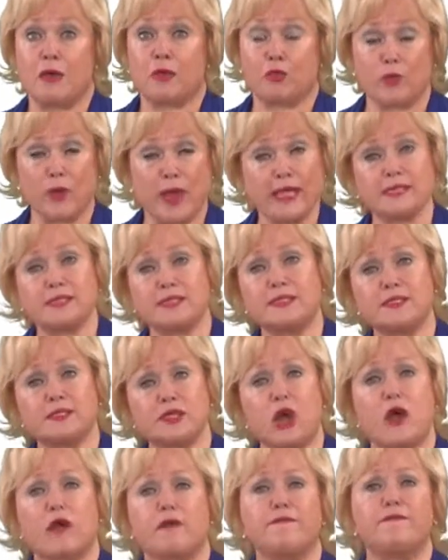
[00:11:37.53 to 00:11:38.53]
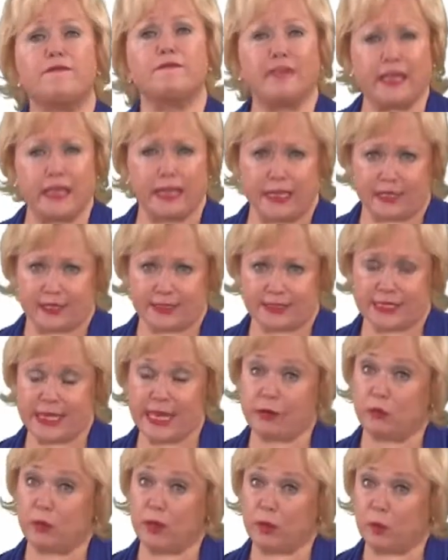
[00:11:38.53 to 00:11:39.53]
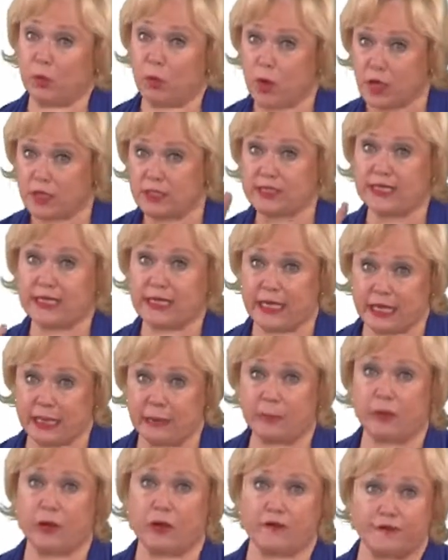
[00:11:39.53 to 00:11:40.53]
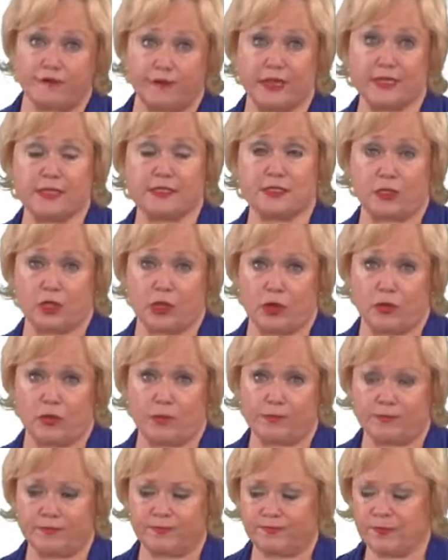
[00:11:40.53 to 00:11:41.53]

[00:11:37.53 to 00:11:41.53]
raises our fees, and we want to keep our fees low.